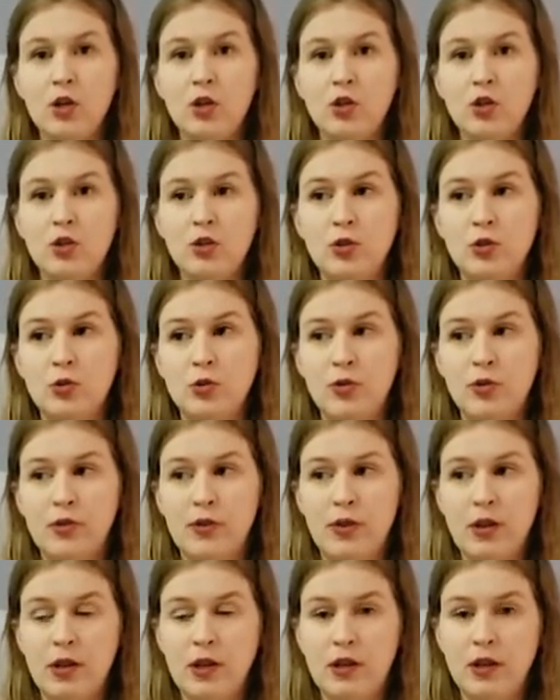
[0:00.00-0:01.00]
to
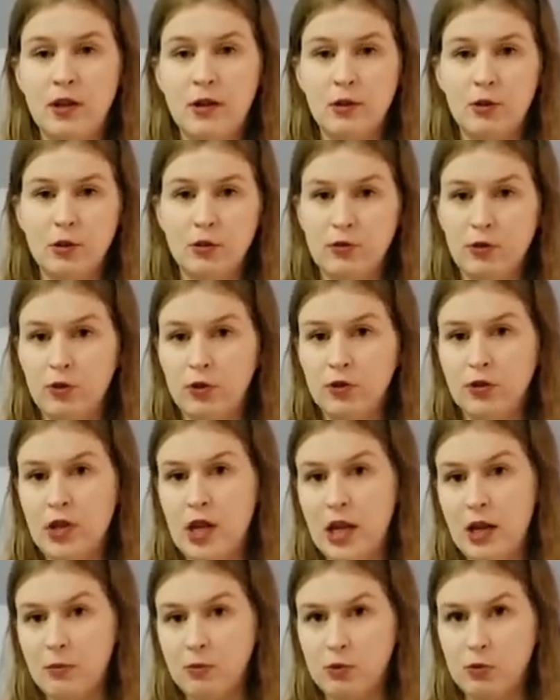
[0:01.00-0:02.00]
the interval
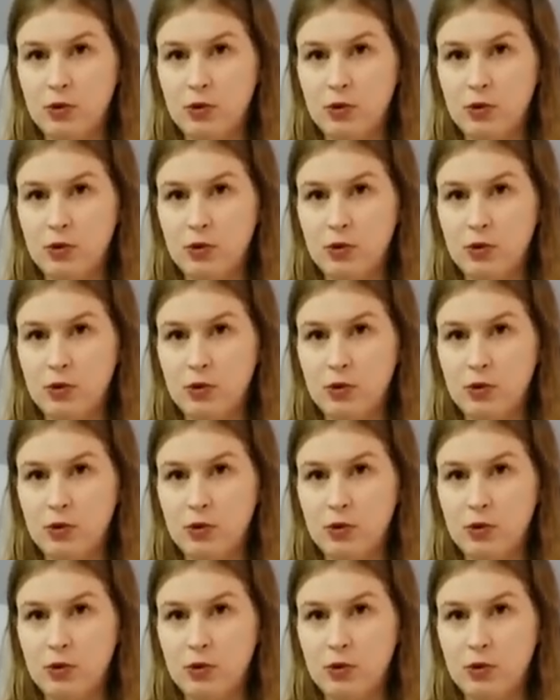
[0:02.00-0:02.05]
names,